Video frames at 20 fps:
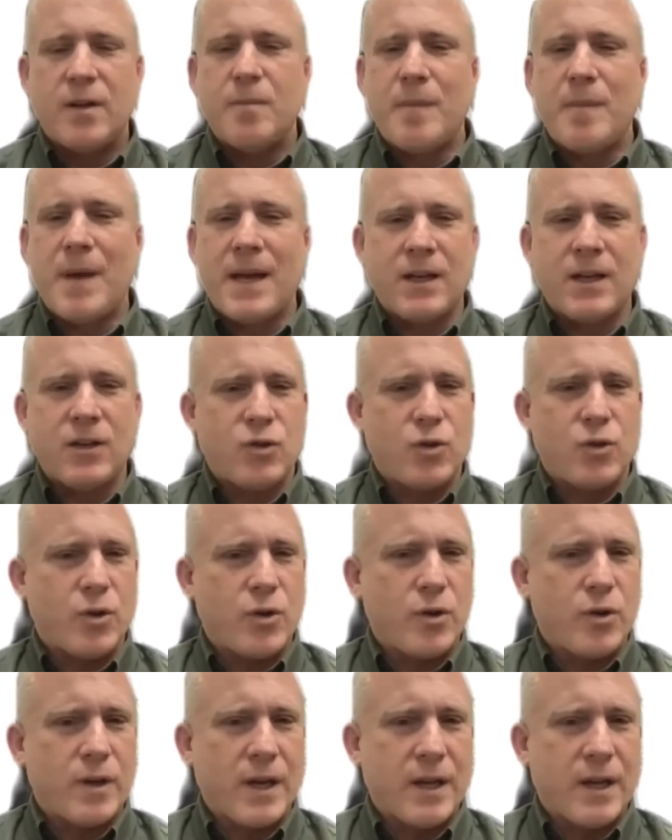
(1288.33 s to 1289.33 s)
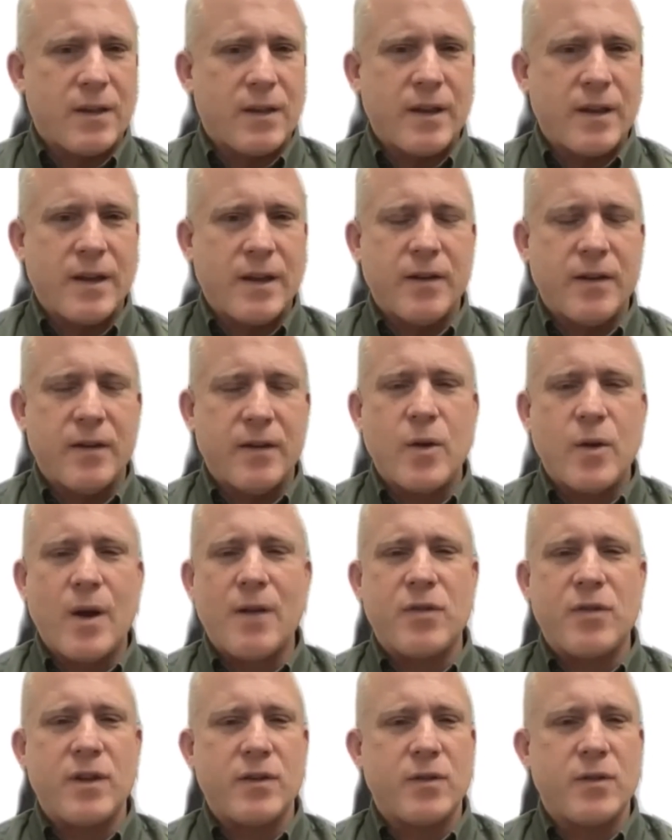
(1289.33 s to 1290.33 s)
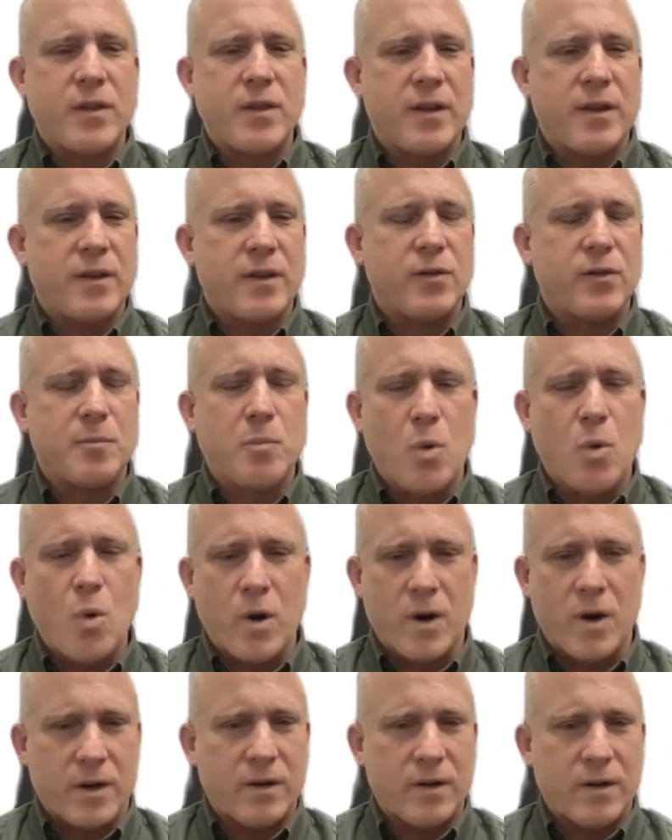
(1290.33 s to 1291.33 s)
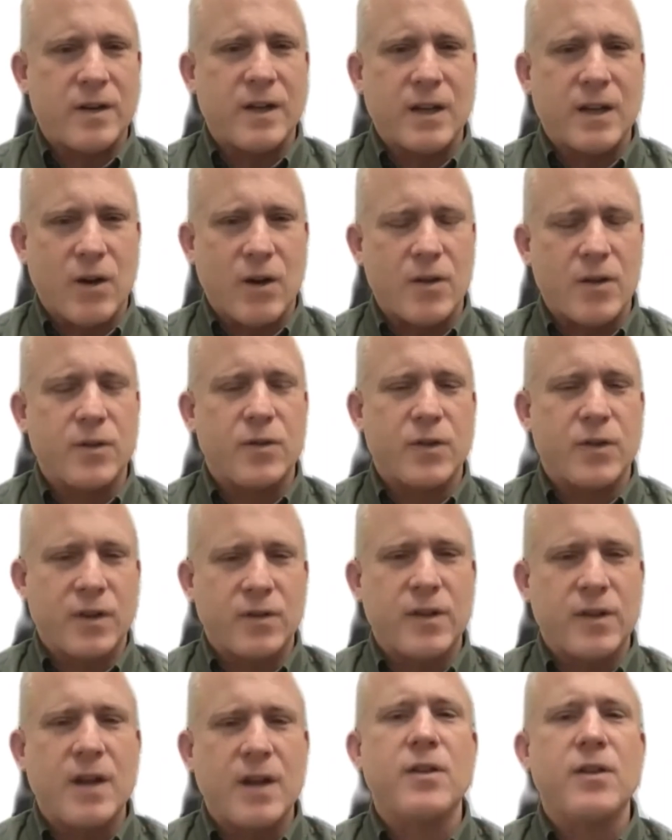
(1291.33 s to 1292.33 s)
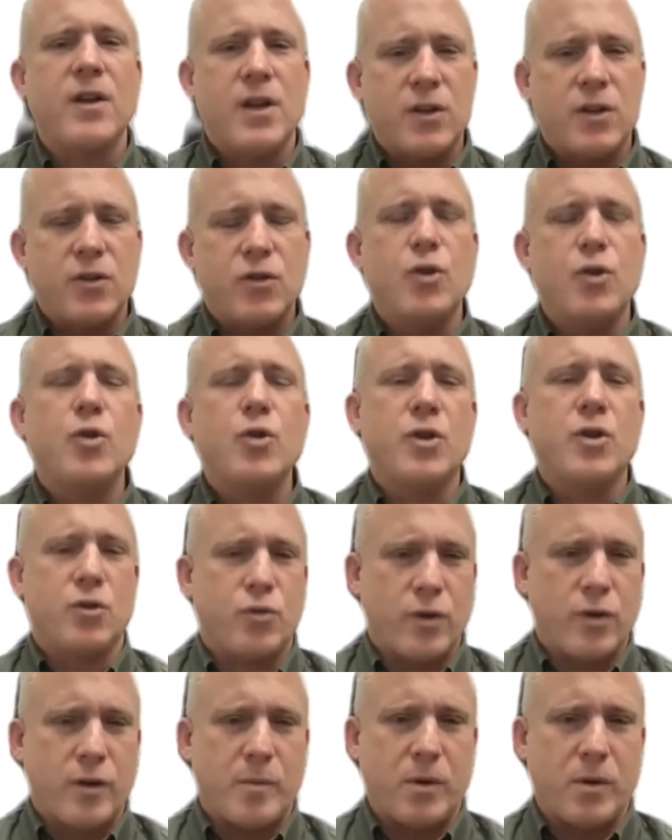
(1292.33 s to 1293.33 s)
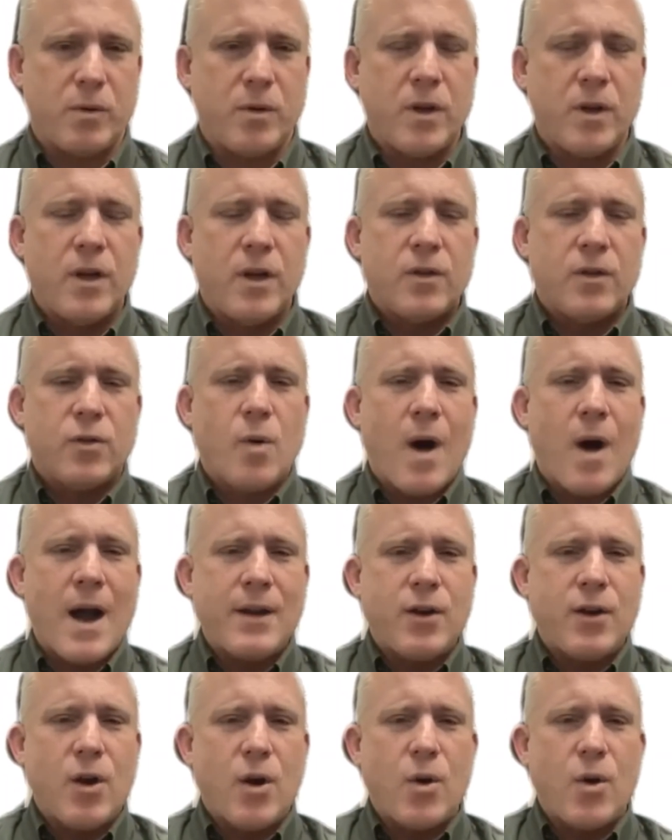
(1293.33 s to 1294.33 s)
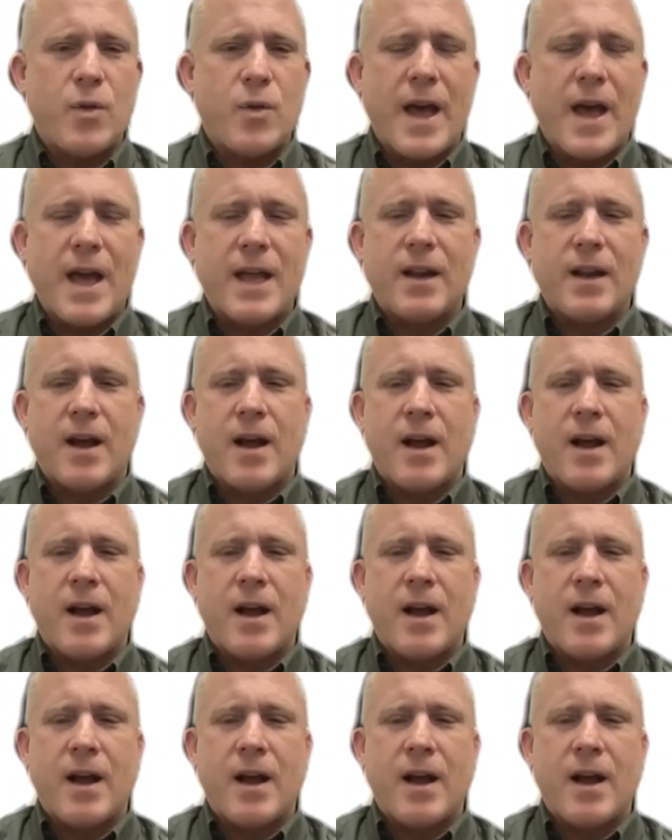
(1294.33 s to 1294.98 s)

making sure you have the support to get all those things done, do contribute. So I know that